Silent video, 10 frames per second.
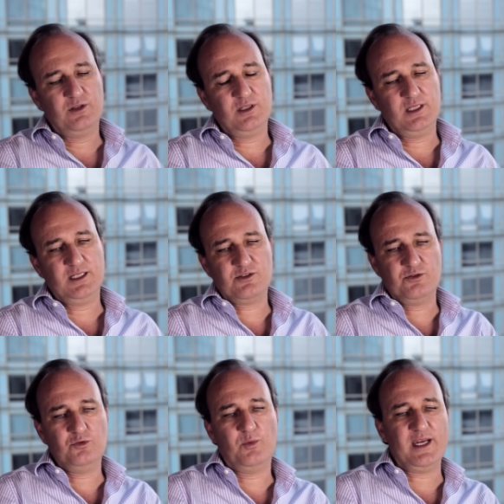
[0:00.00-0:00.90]
th there's
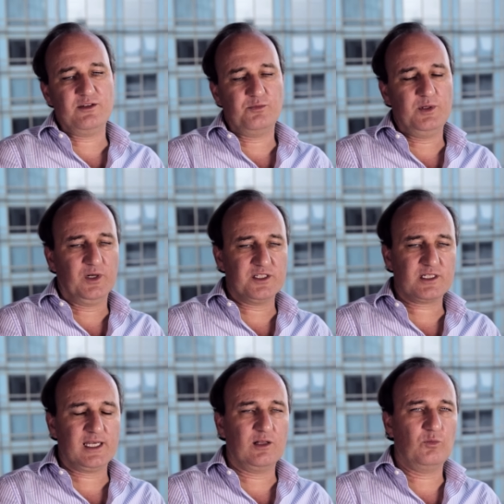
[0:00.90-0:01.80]
two ways we want to
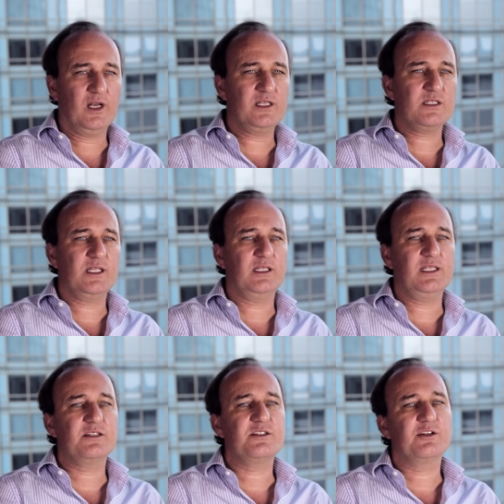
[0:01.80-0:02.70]
scale. One is that,
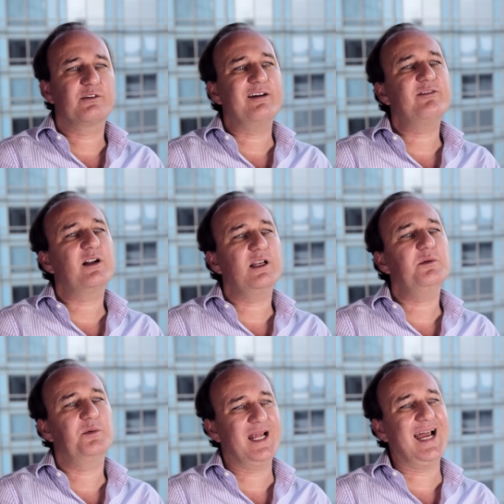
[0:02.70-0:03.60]
yes, geographically,
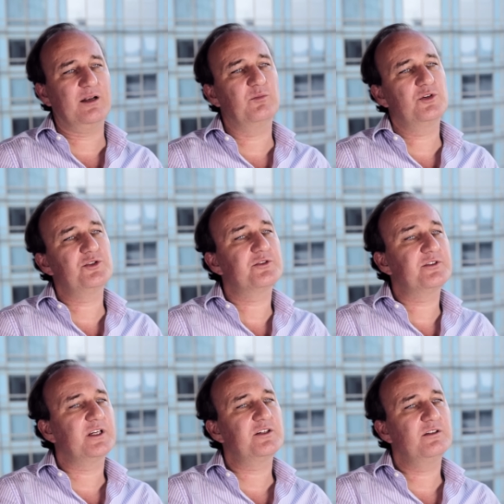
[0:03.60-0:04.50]
we want to add more
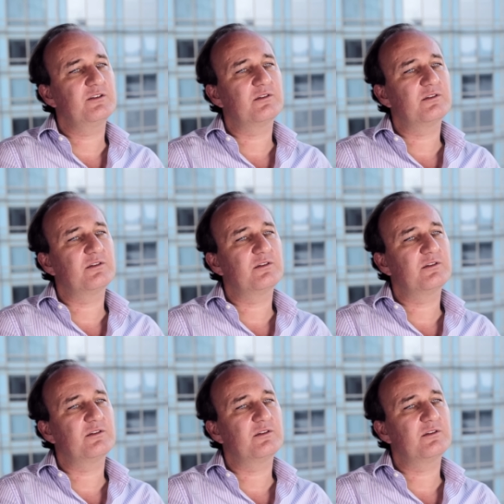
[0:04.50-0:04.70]
jurisdictions,